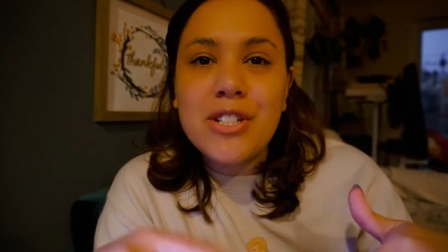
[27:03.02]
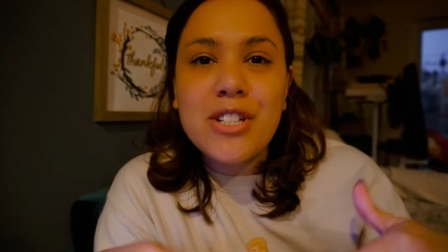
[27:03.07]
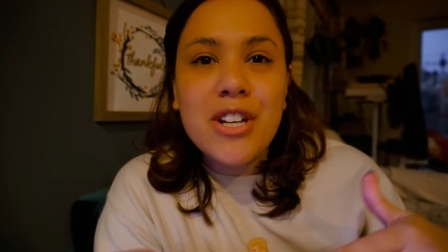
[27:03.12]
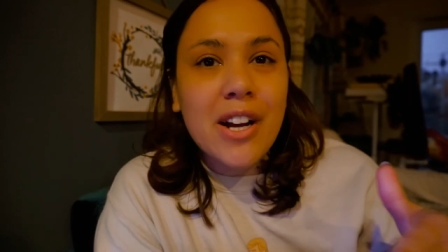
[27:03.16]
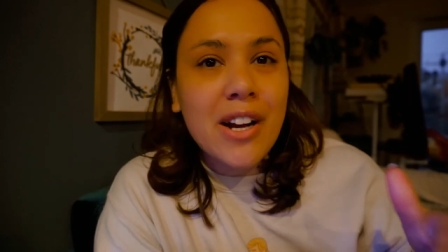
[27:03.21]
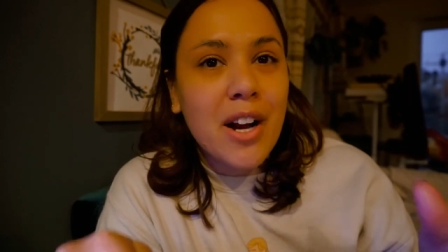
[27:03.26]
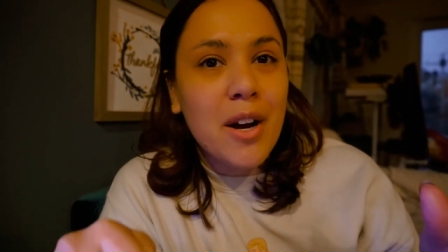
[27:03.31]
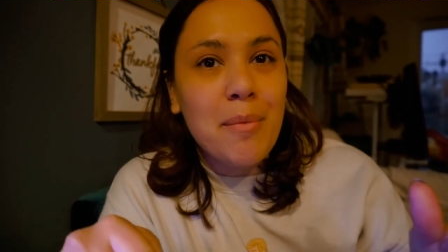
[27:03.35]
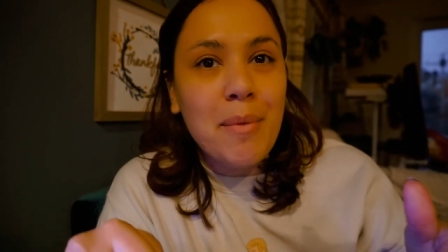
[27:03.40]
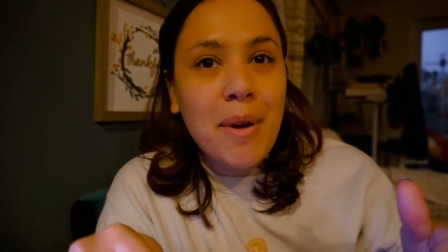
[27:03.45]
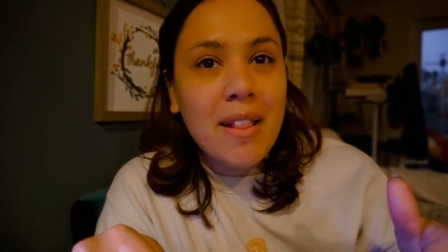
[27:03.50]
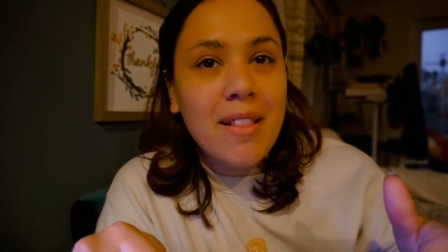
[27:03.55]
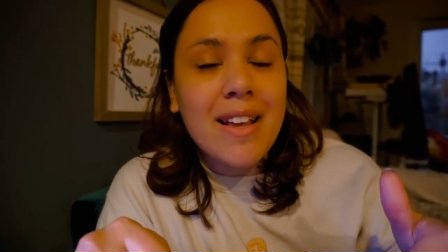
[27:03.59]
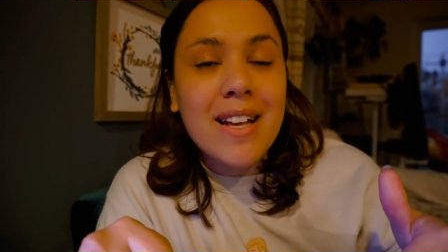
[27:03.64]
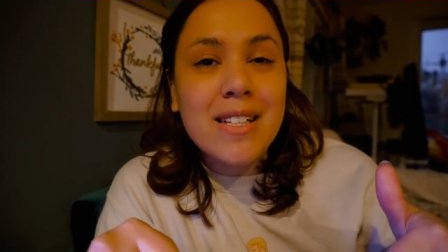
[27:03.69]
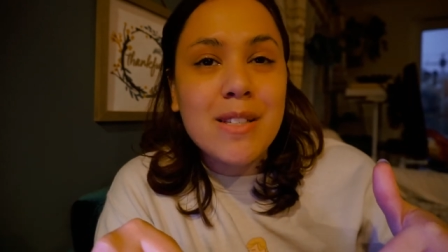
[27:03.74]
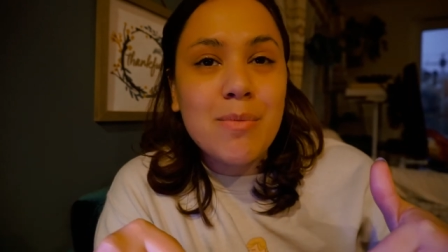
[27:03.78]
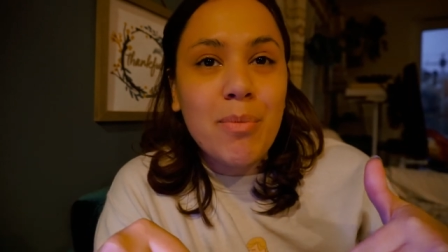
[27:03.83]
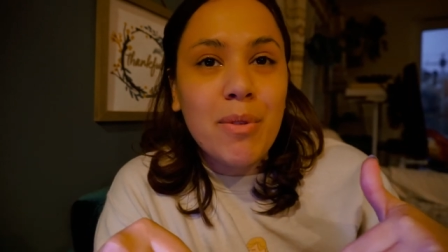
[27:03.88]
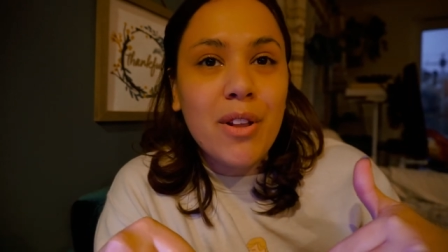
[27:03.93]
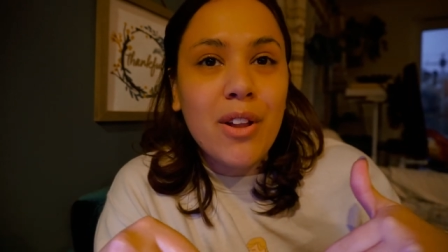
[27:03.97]
check out my
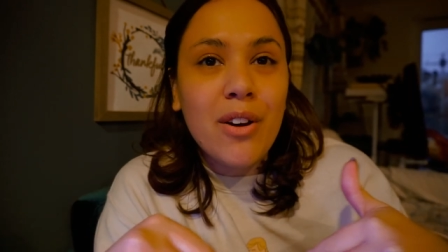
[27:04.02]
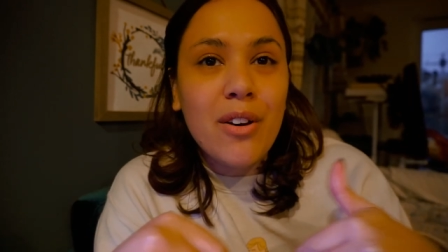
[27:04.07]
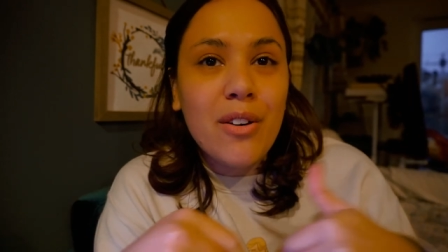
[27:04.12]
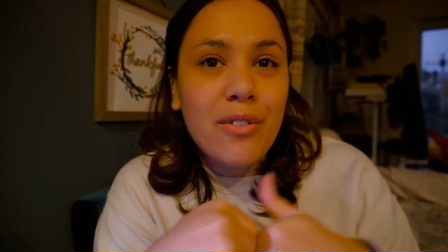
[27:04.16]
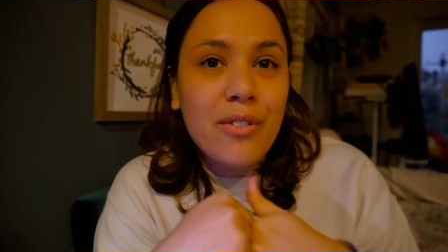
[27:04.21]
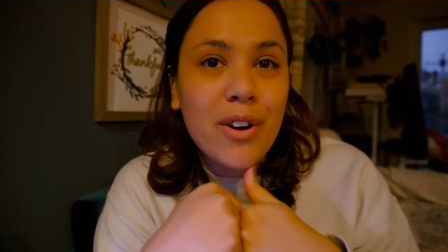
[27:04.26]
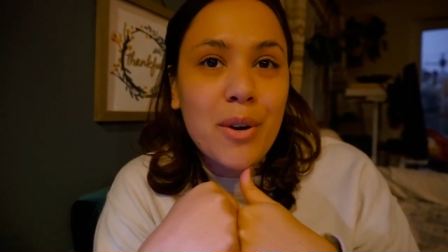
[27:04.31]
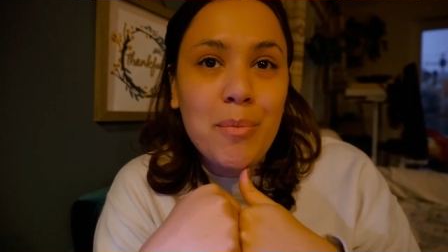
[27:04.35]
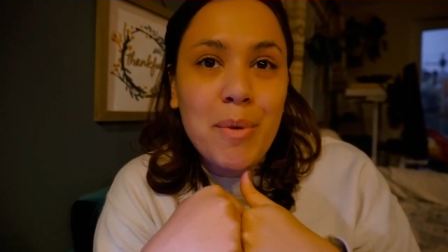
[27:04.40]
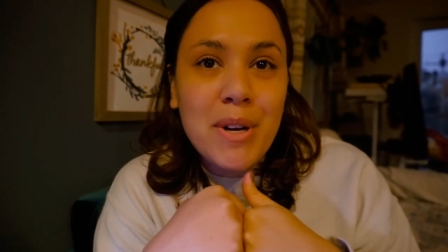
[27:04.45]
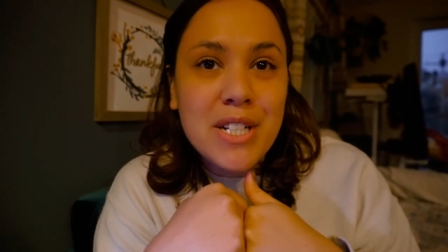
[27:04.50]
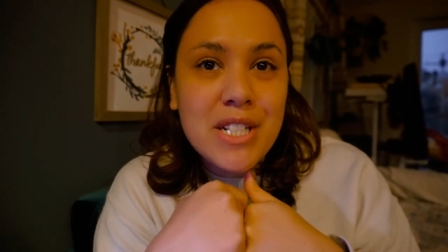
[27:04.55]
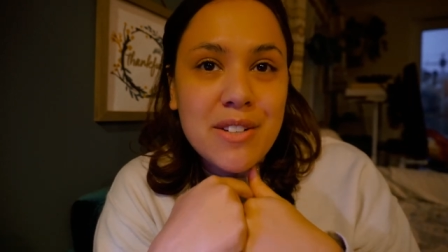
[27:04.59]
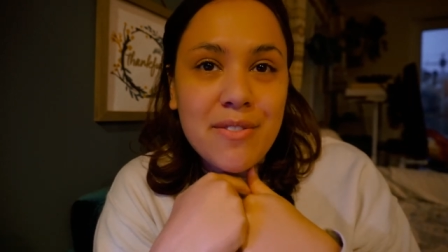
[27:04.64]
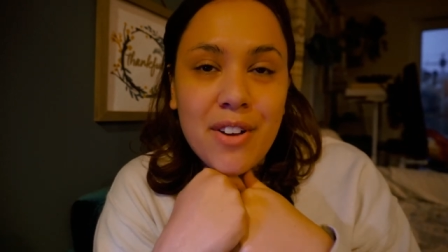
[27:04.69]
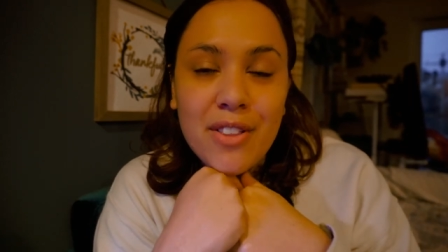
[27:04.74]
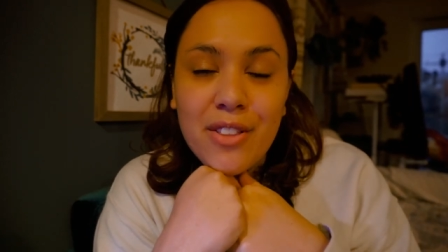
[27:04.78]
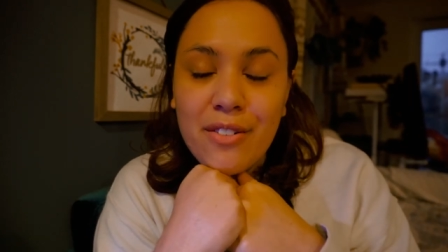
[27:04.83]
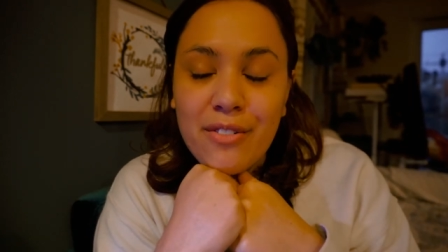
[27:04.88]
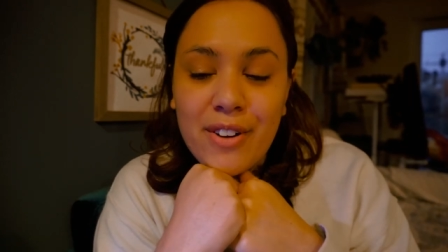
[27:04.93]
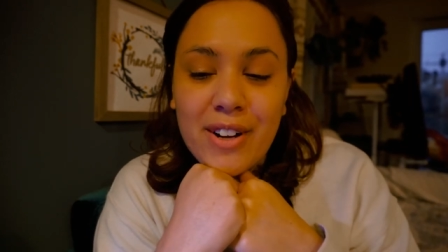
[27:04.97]
links below for a bunch of
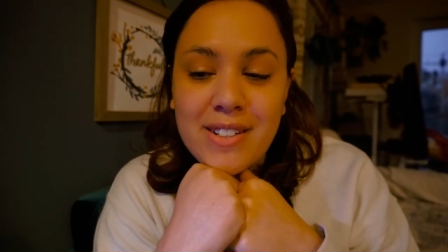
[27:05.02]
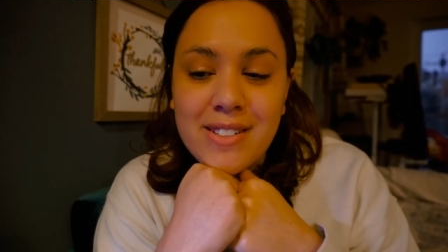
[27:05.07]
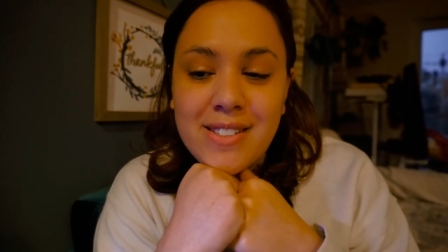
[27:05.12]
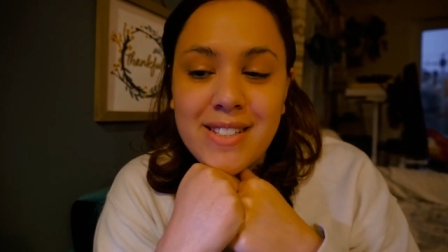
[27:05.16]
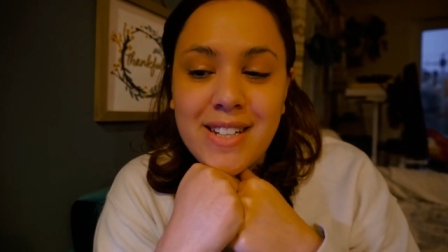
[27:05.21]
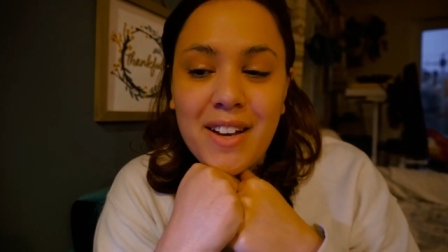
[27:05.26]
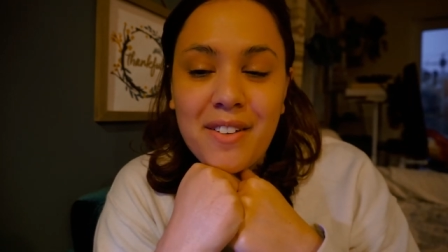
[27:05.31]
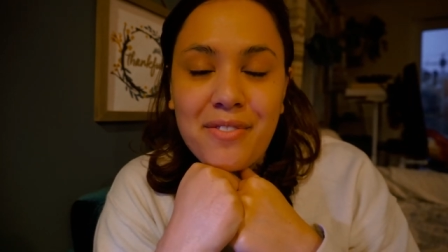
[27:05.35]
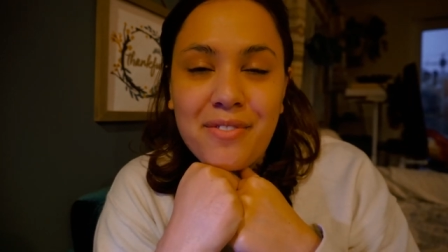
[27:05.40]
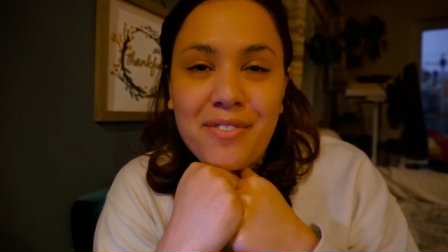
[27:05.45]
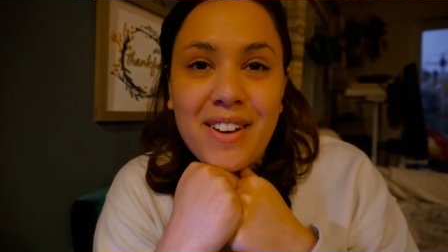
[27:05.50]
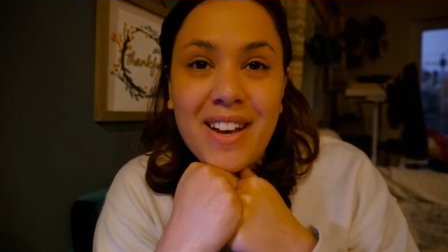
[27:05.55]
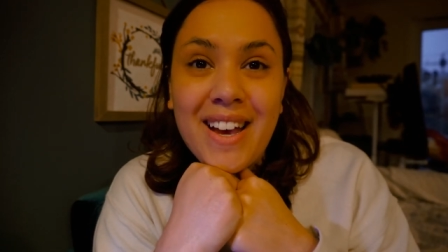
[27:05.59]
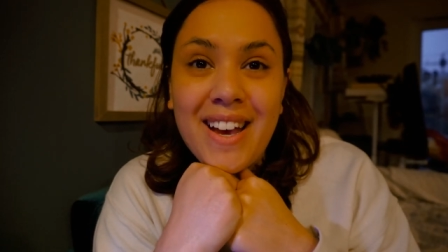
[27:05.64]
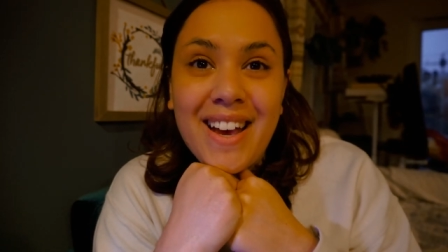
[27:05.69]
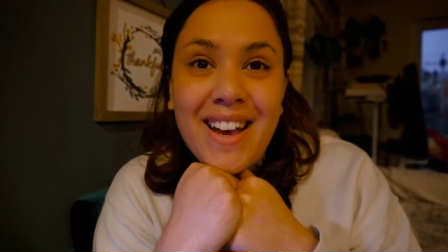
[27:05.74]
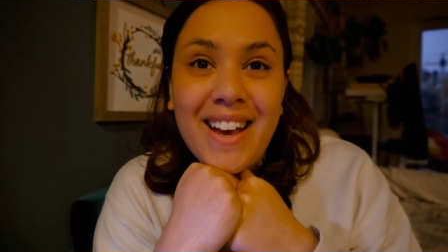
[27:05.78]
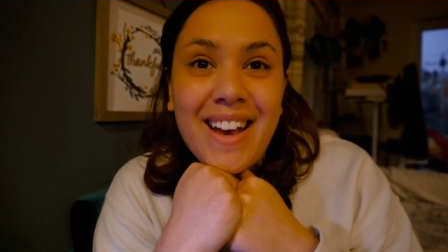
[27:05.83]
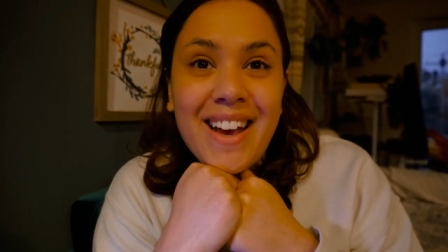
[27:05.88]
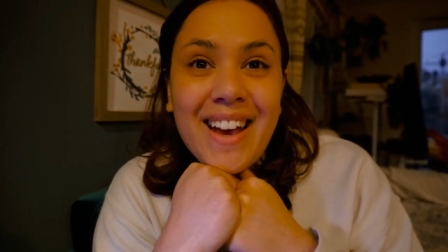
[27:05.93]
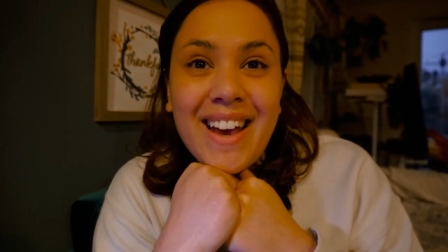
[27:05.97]
other fun stuff.
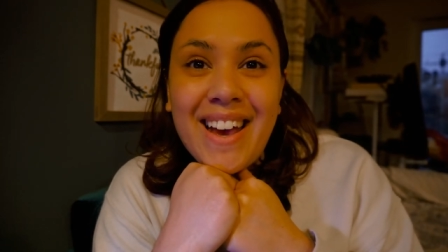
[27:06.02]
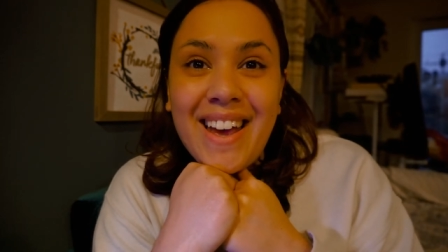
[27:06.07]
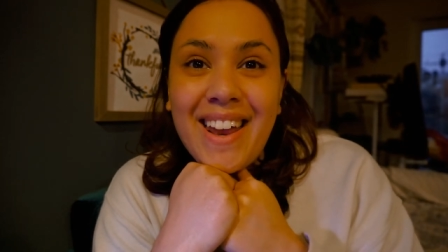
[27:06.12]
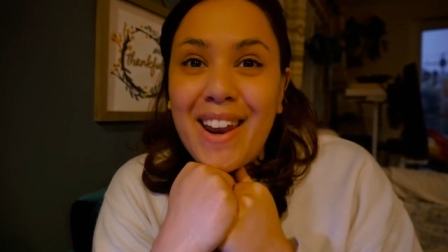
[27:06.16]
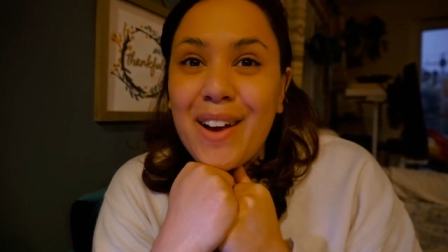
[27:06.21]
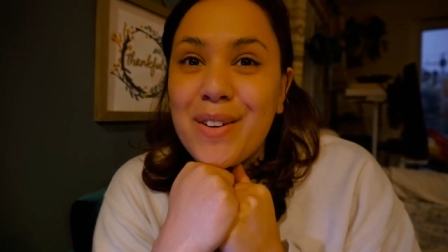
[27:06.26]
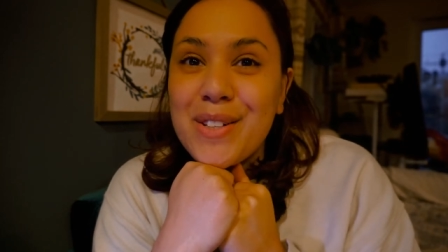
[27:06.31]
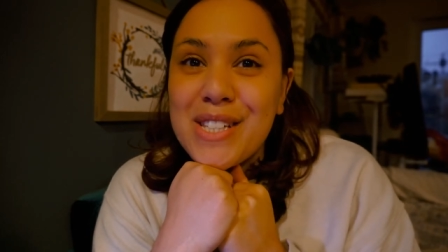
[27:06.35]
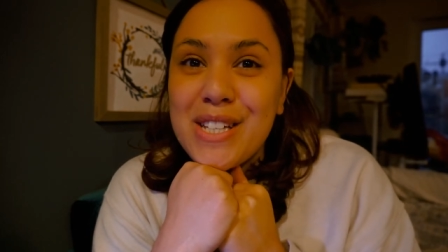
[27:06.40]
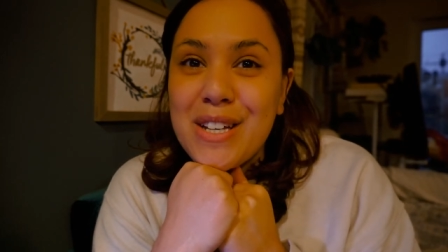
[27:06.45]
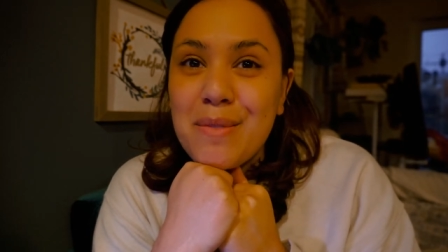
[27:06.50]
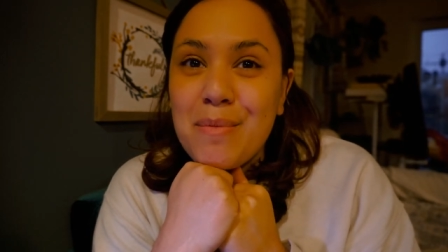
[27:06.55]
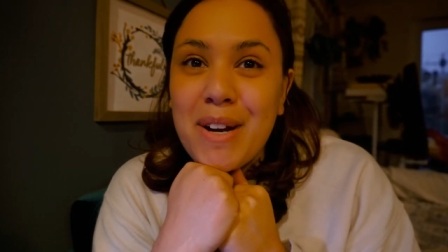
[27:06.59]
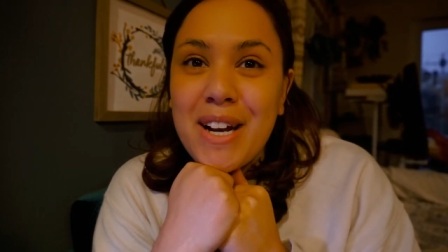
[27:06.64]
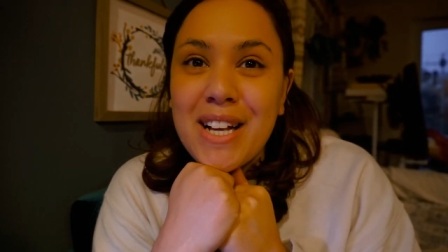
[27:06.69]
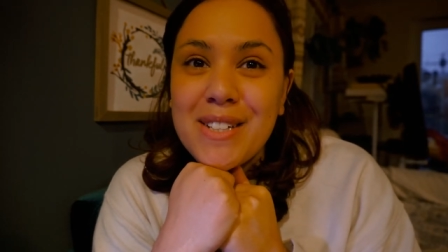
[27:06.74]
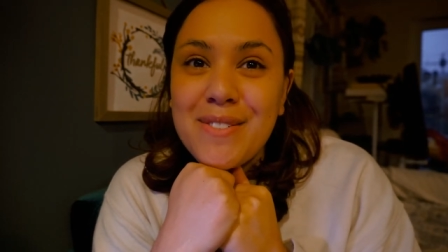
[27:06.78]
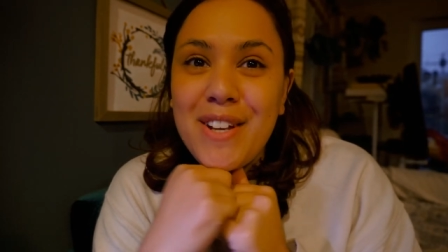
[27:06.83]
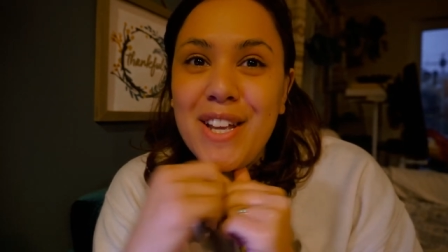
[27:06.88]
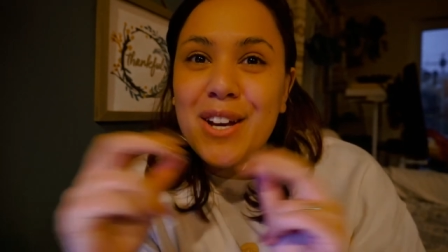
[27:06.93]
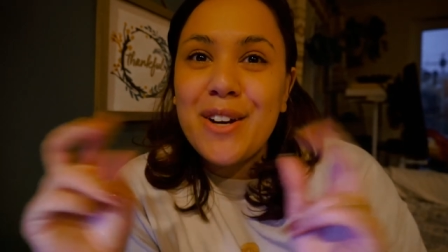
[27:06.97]
And I'll see you in my
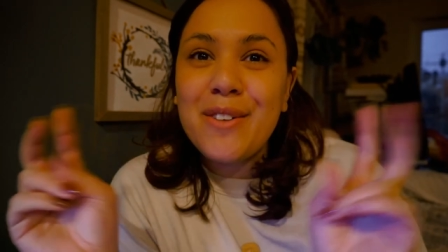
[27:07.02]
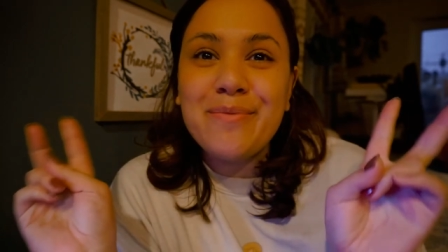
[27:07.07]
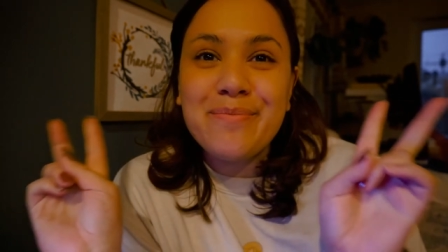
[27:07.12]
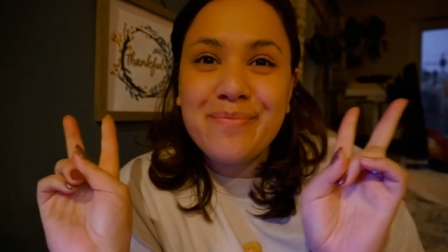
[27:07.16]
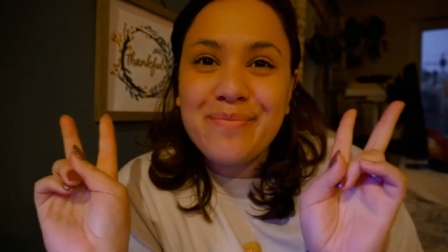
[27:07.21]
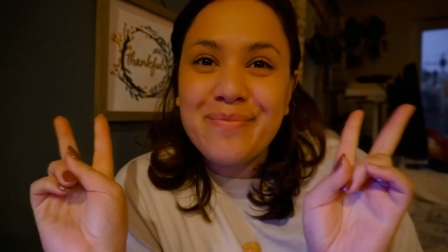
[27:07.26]
next video.